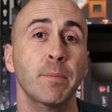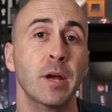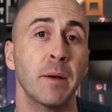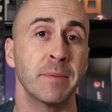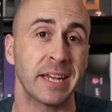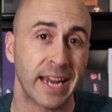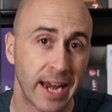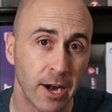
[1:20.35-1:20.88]

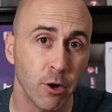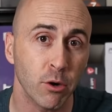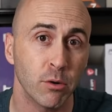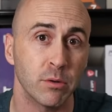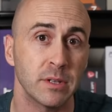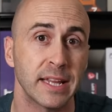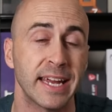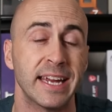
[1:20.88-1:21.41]
upcoming
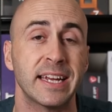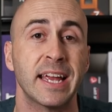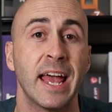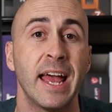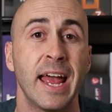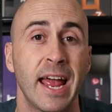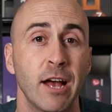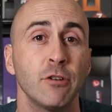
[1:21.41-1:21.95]
Arrow Lake
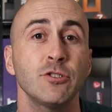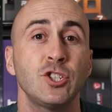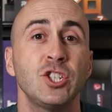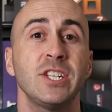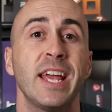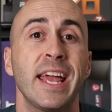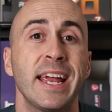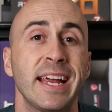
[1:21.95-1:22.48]

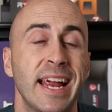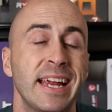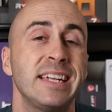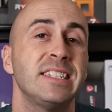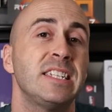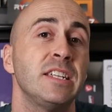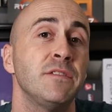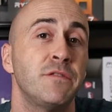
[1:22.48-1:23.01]
LGA
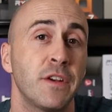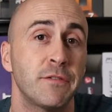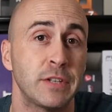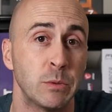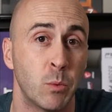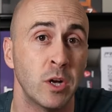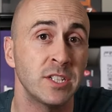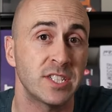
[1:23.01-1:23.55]

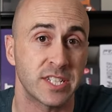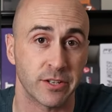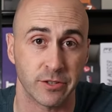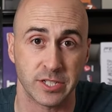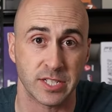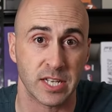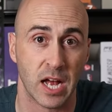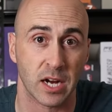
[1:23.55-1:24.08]
1851
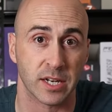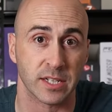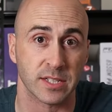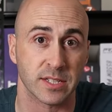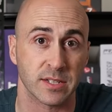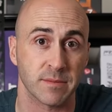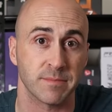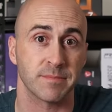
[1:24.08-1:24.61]
series
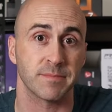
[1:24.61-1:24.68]
sockets.